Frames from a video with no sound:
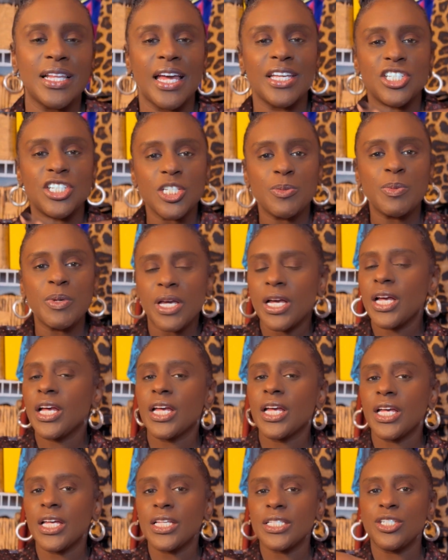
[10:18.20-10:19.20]
like, just
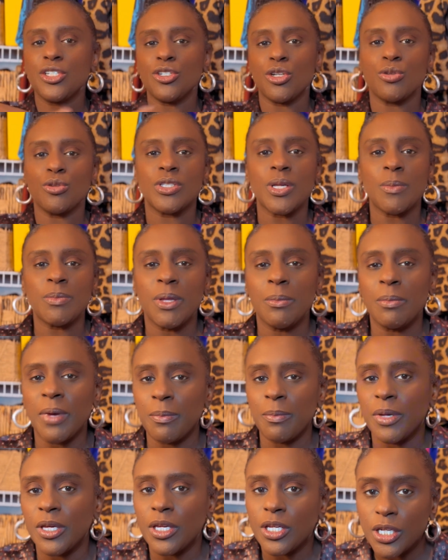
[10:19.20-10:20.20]
because, you know, something
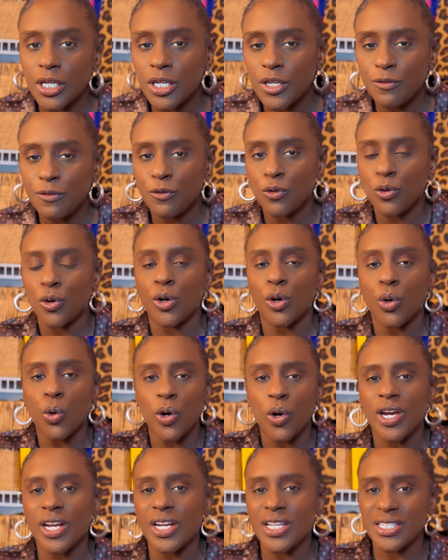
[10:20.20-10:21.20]
may be good for
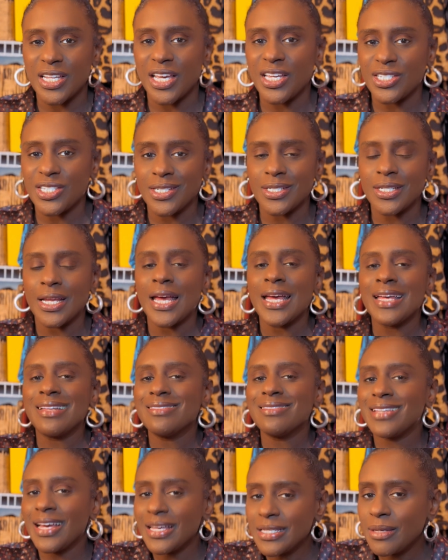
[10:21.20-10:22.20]
organization
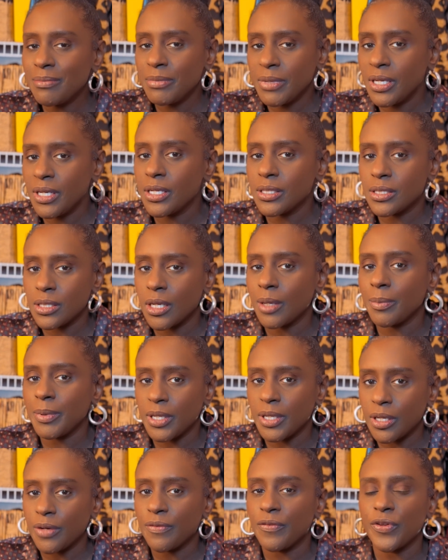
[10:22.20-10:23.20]
doesn't mean it's going to
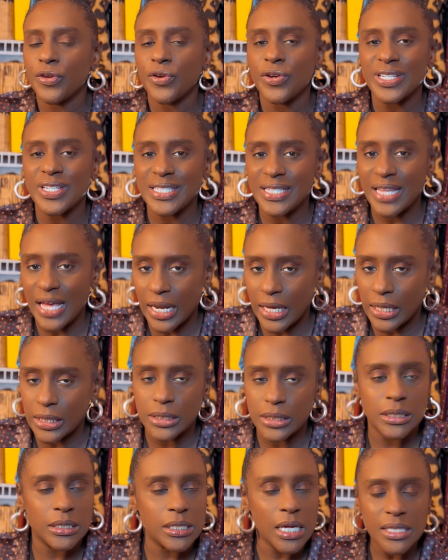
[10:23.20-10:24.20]
be good for your aesthetic.
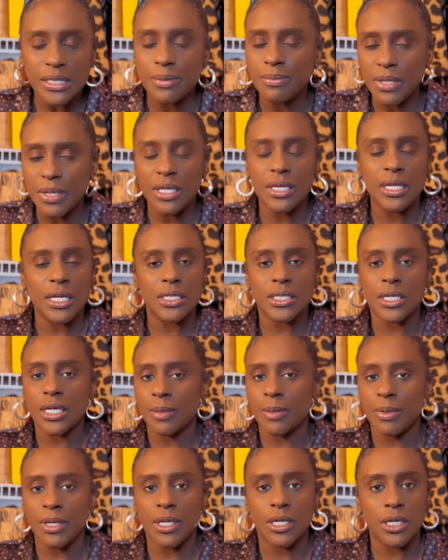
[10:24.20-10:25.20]
Doesn't mean that it's going
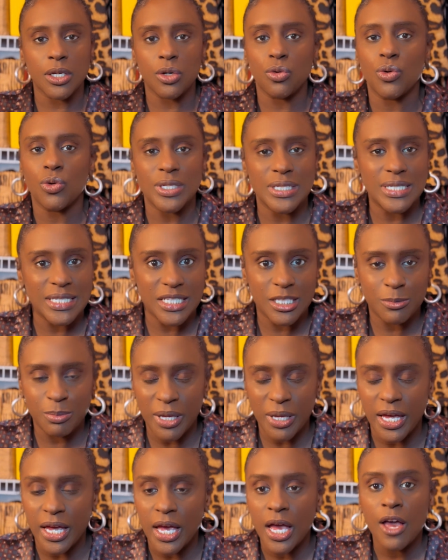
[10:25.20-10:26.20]
to be good on
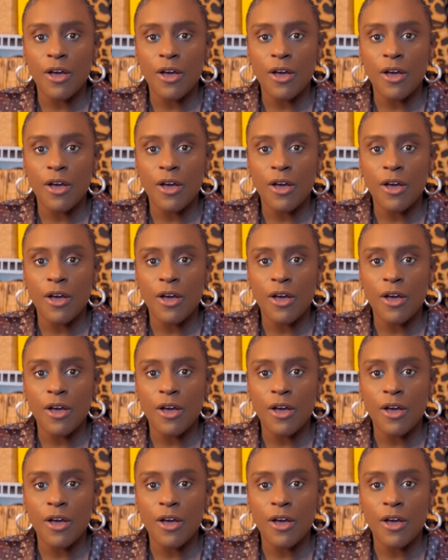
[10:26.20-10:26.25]
display.